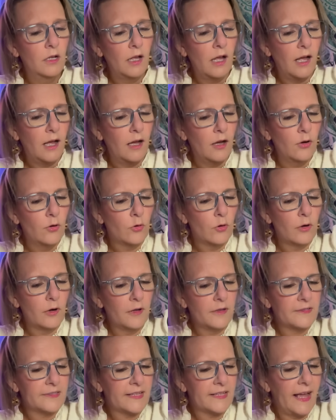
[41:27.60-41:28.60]
or else
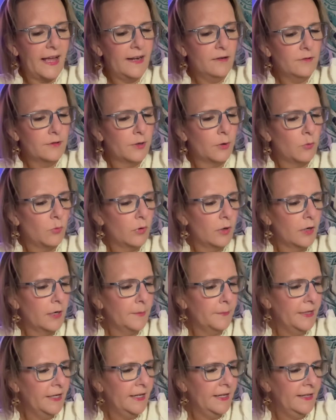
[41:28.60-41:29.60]
I don't know what I'm going to
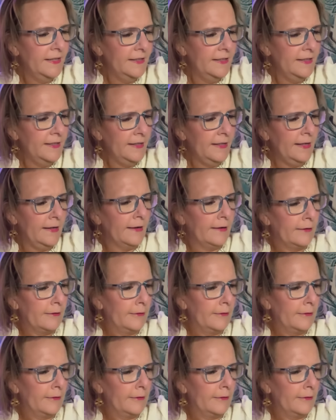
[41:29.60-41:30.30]
do.